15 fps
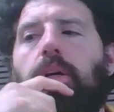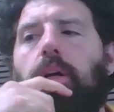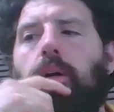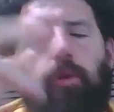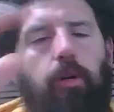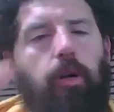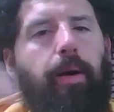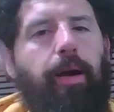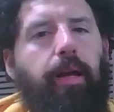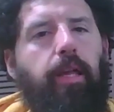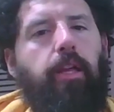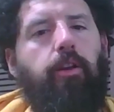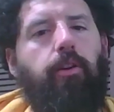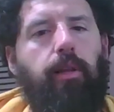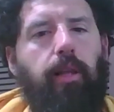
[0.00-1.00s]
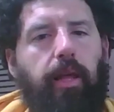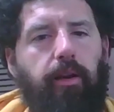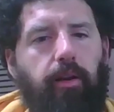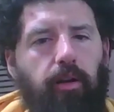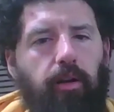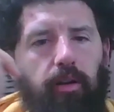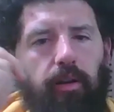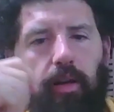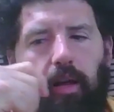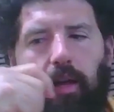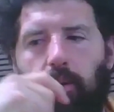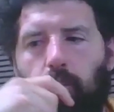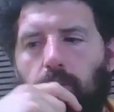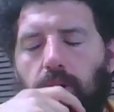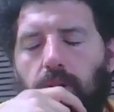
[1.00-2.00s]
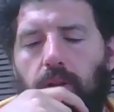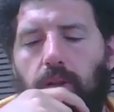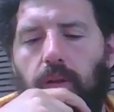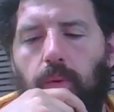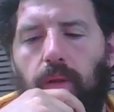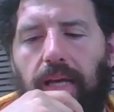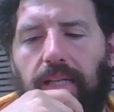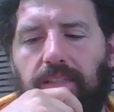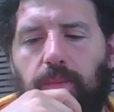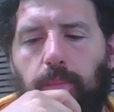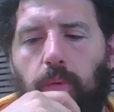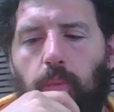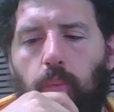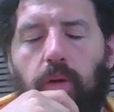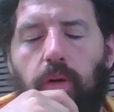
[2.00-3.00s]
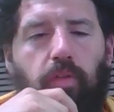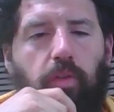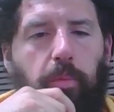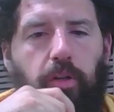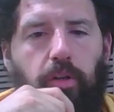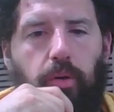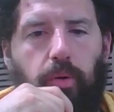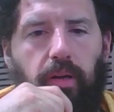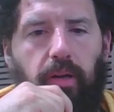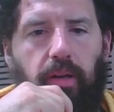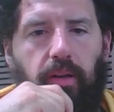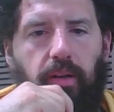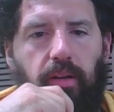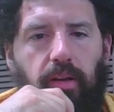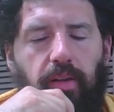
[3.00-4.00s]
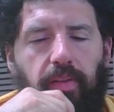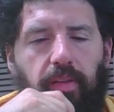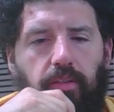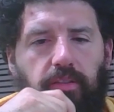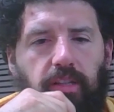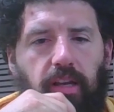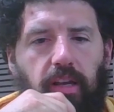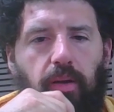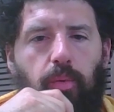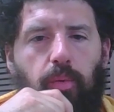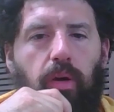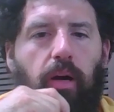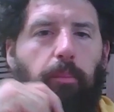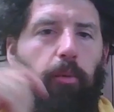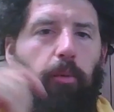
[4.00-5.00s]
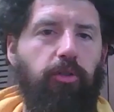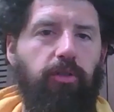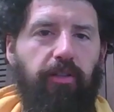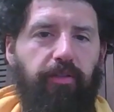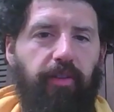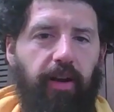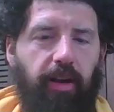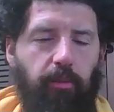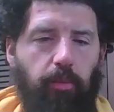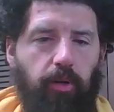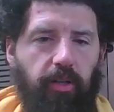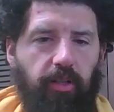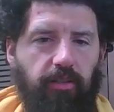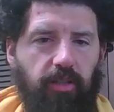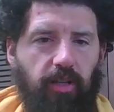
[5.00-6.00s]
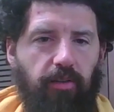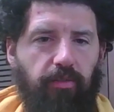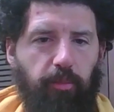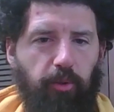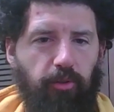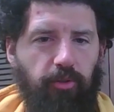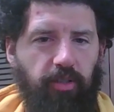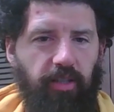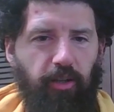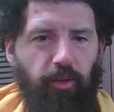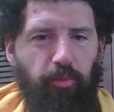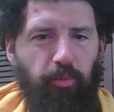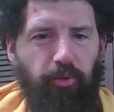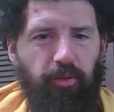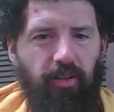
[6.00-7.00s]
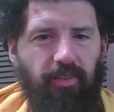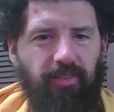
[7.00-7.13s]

We'll come back a year later and we'll ask them, what have you been doing? And they'll say, well, mostly fighting monkey stuff, or mostly Ido Portal